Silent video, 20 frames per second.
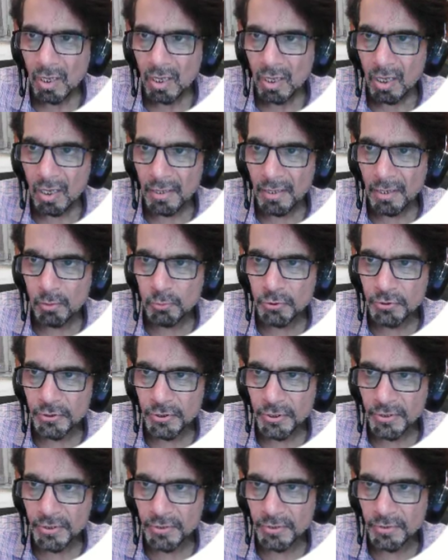And now you
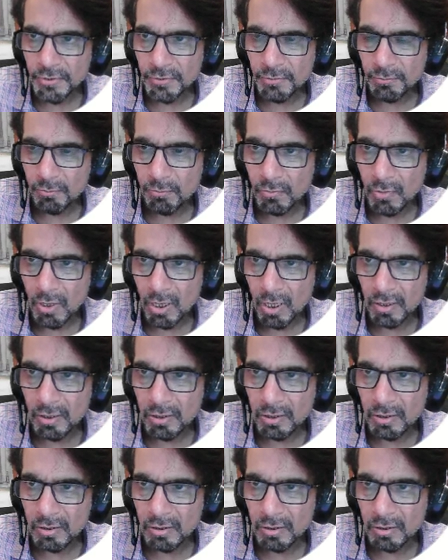take
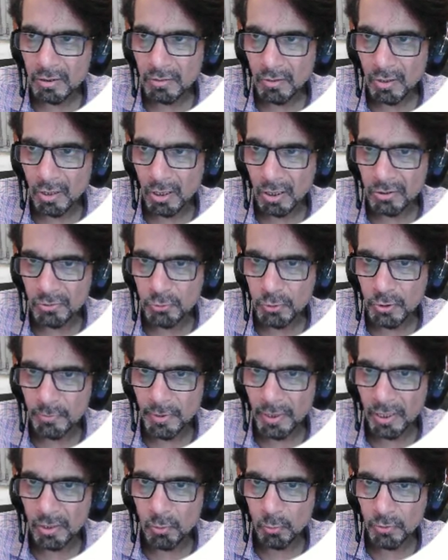you keep
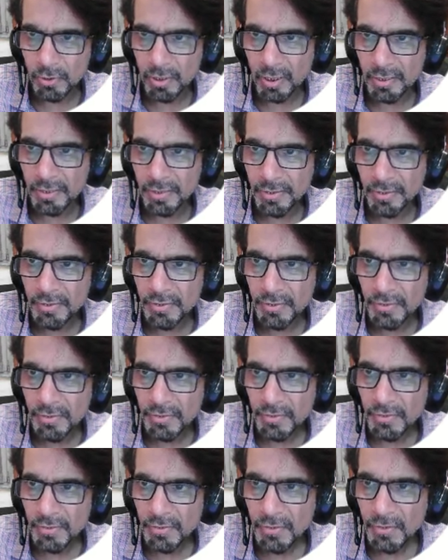iota here
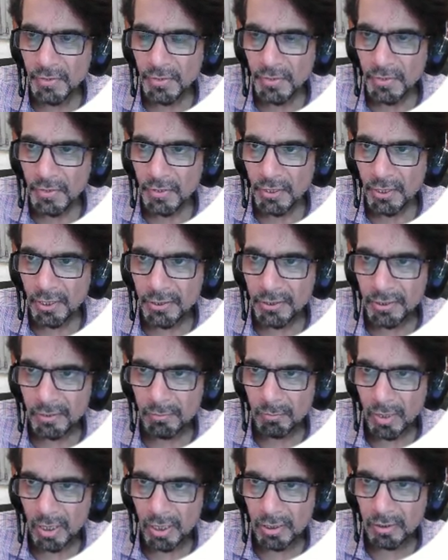and take
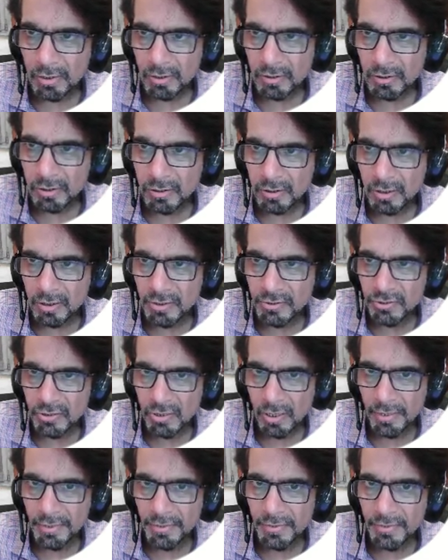minus
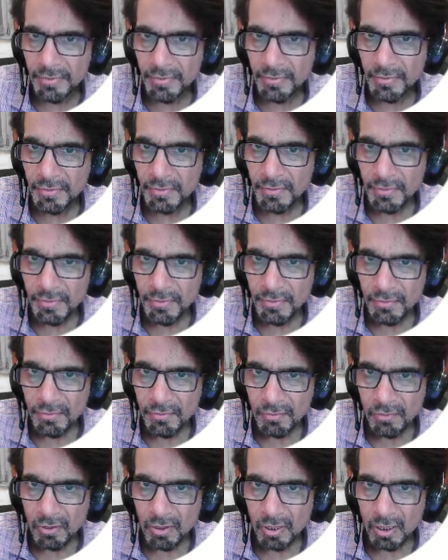inside.
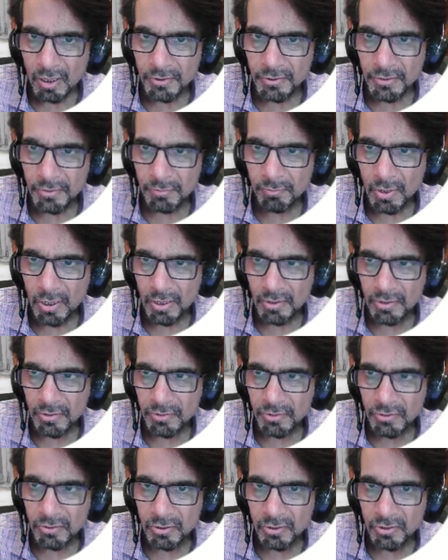I take
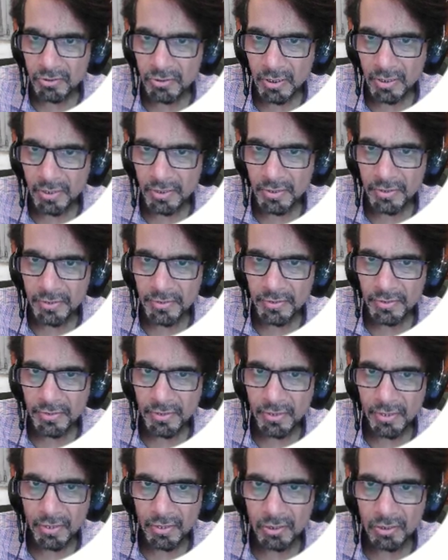minus inside
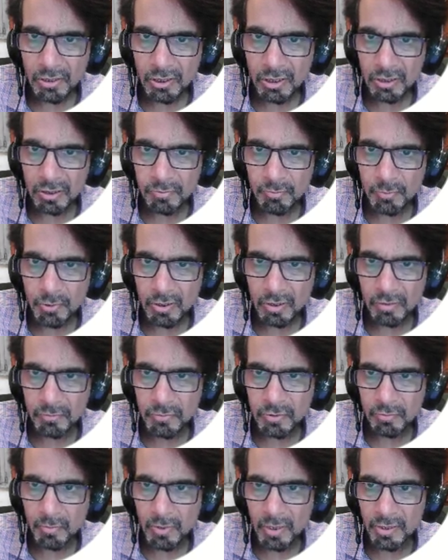here, and this becomes
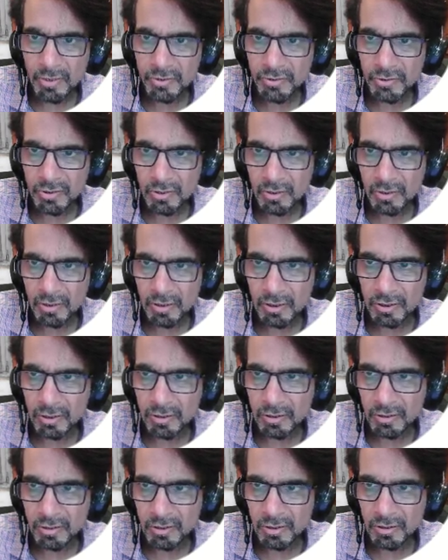a minus here, and
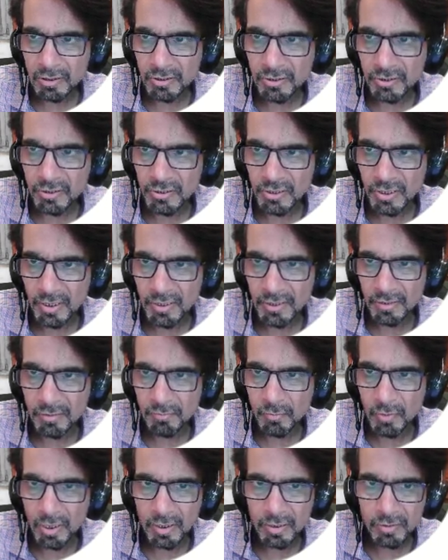this in the second term
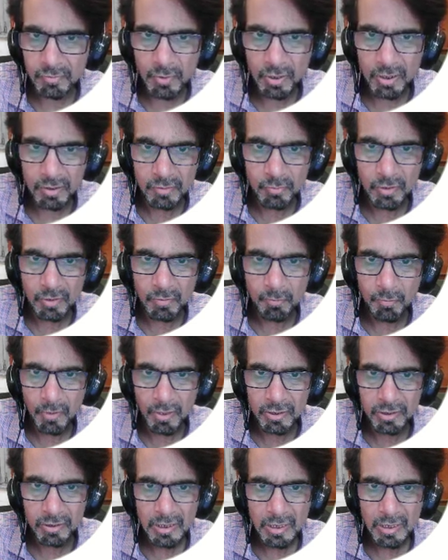minus becomes plus.